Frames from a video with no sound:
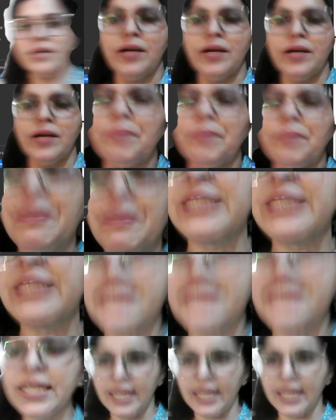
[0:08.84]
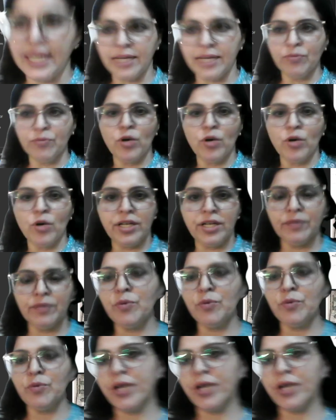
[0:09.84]
melting and boiling
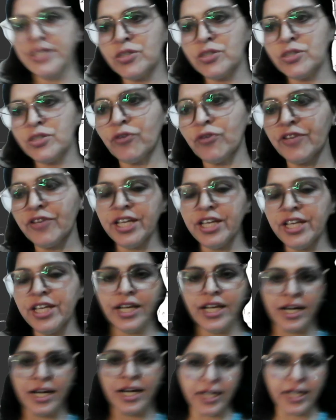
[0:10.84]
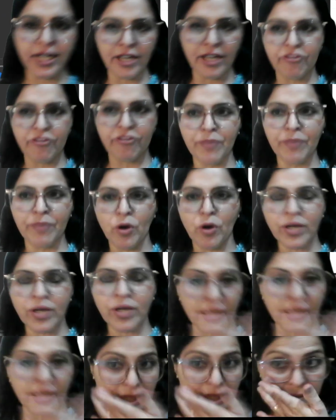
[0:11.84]
point of D and F block
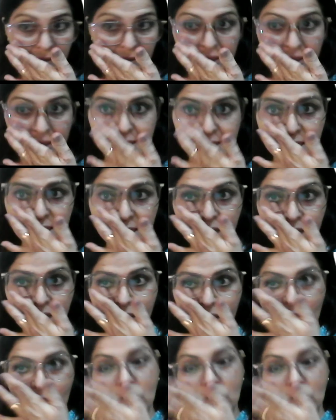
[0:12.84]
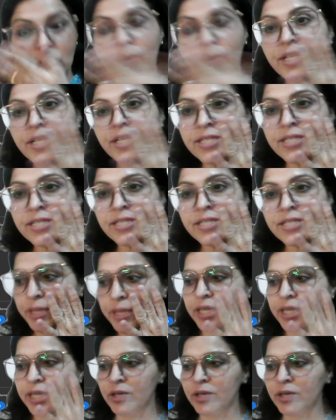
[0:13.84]
elements. What is the
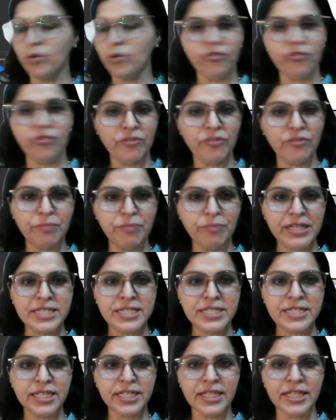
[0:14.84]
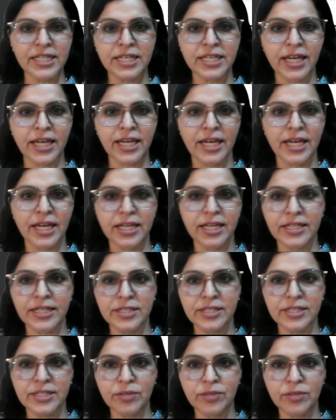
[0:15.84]
meaning of melting and
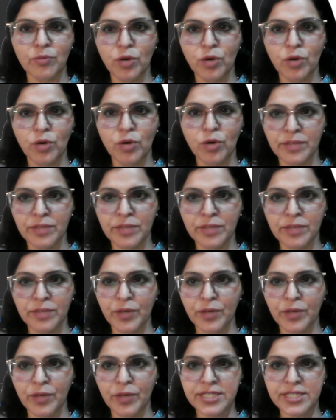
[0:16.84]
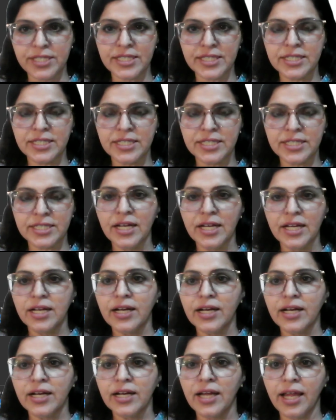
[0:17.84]
boiling points?
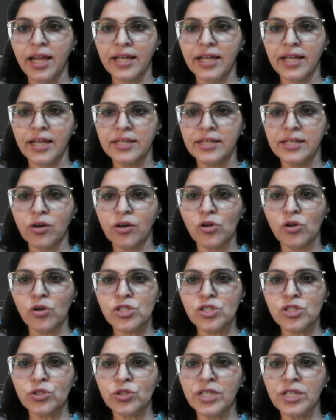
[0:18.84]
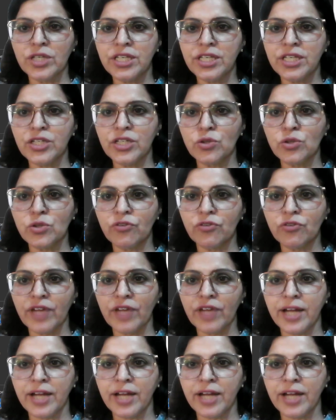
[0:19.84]
And also the heat of
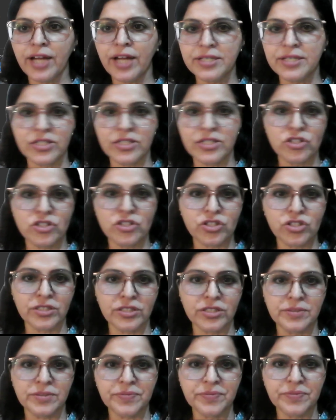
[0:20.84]
atomization.